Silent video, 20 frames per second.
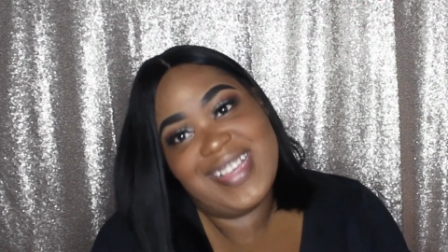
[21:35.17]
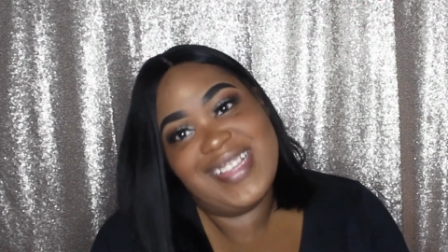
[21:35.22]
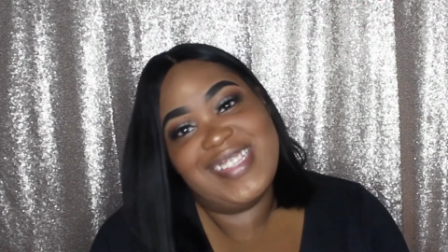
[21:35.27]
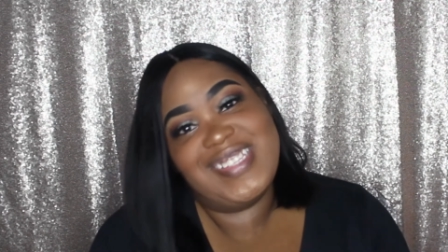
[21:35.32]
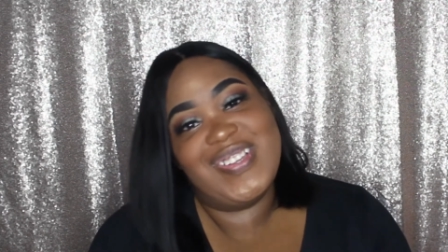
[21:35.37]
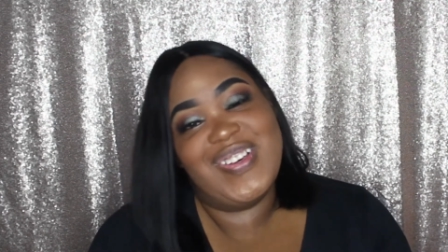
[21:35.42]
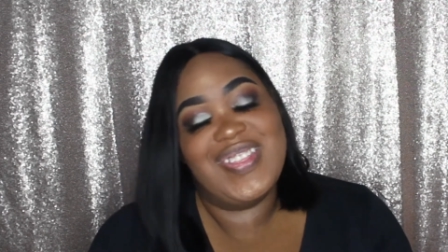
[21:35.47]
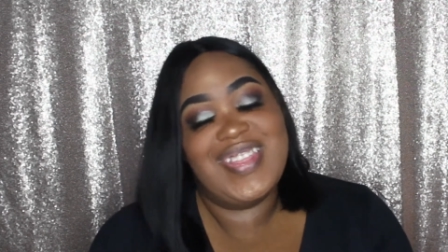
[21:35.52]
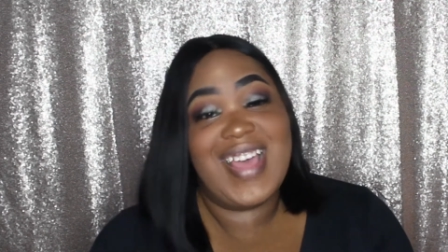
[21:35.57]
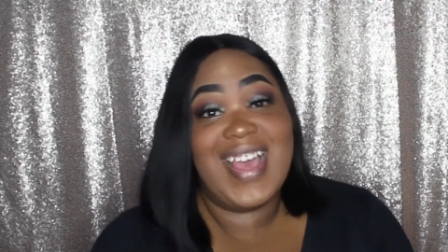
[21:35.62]

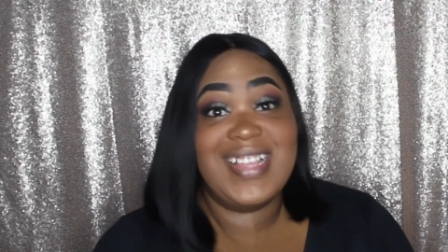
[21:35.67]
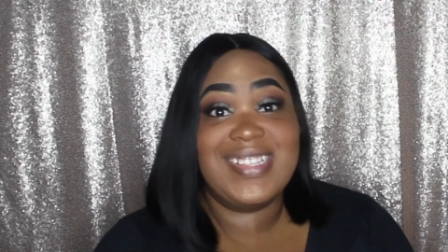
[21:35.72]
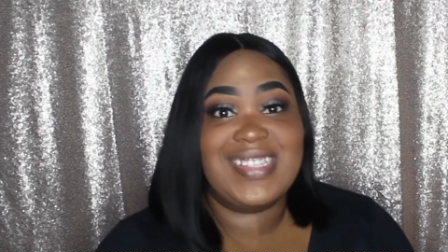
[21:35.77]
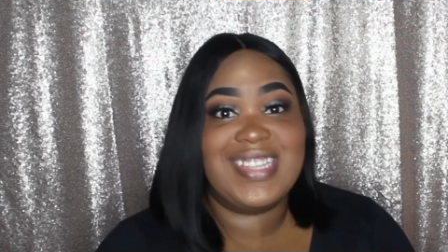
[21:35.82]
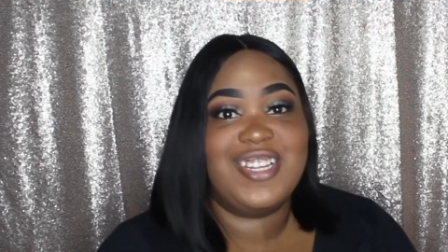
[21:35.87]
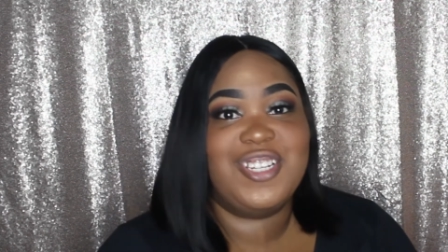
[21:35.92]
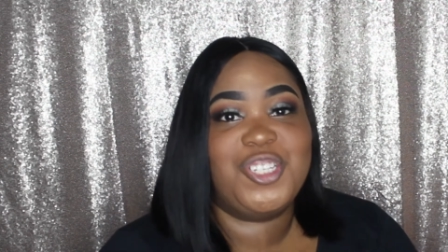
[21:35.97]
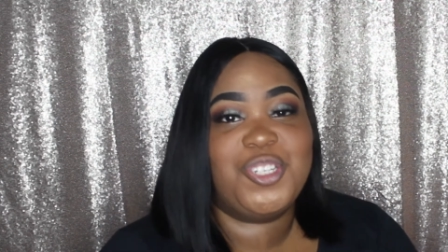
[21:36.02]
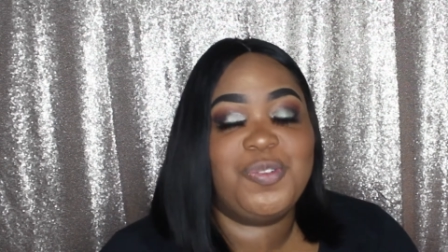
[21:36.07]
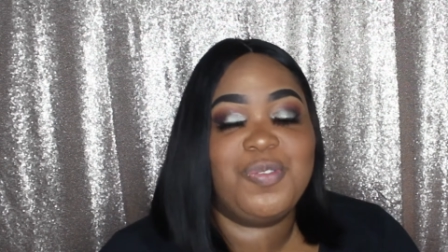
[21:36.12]
So
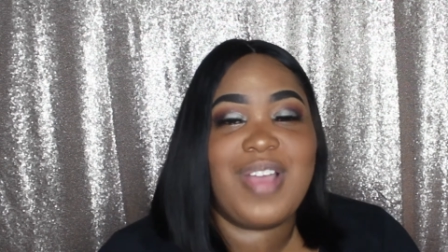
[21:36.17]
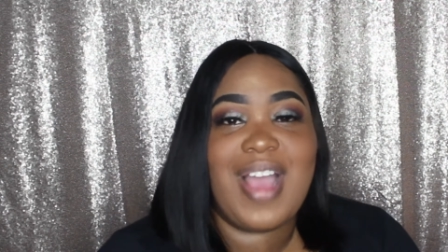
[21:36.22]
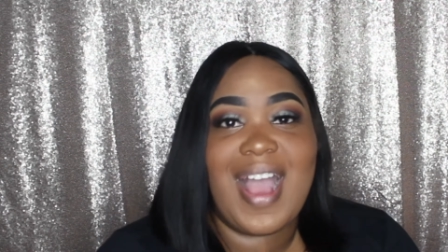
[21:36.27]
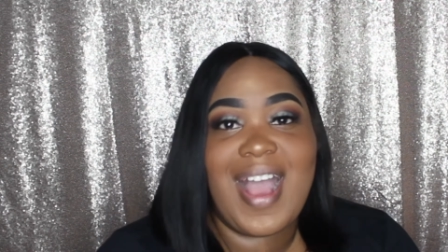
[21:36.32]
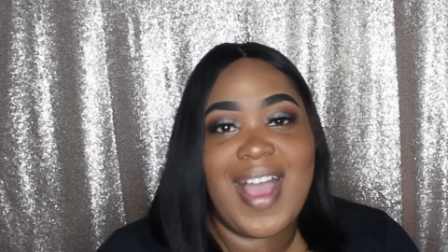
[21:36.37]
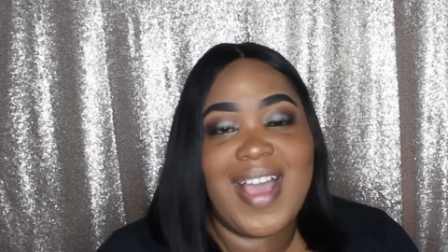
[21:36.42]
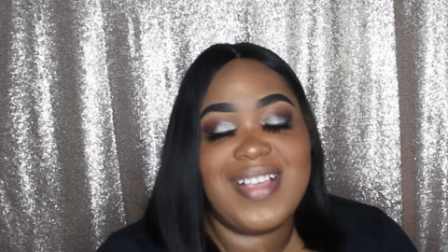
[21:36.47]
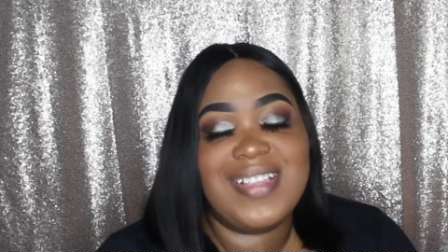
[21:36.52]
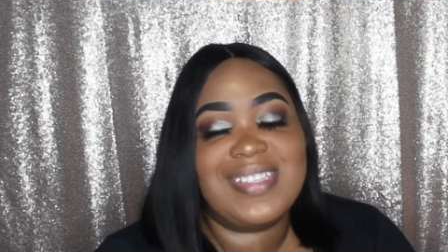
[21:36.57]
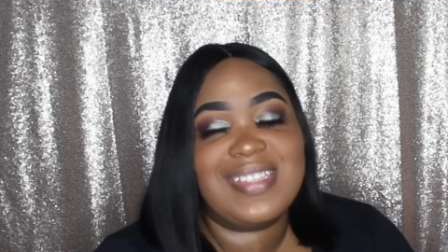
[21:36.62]
that's it you
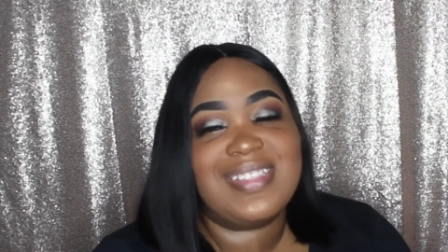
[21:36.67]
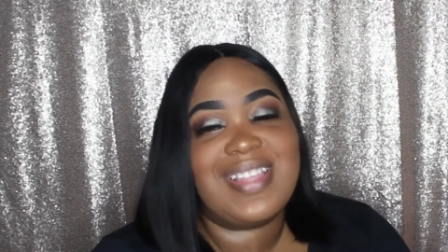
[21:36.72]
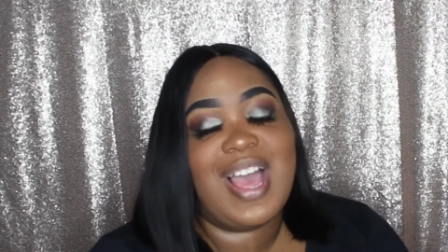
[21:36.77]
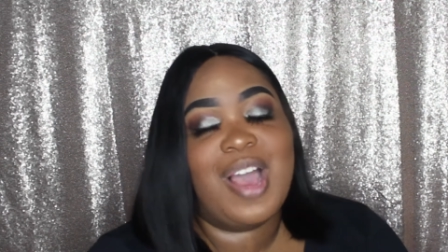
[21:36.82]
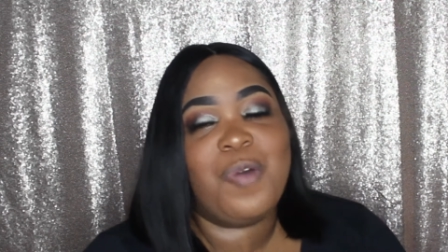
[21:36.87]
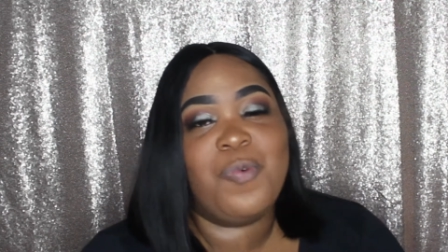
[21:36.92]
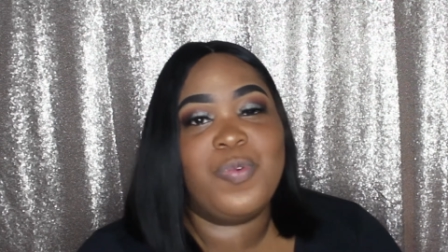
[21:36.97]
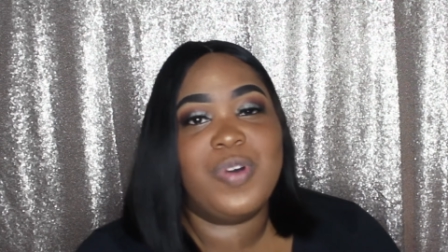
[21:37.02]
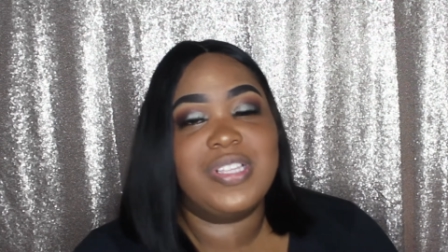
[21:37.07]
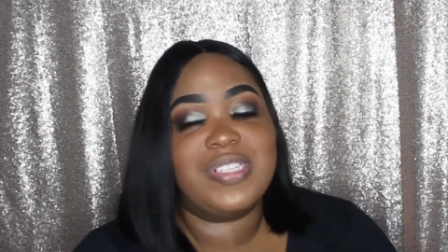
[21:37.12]
guys. That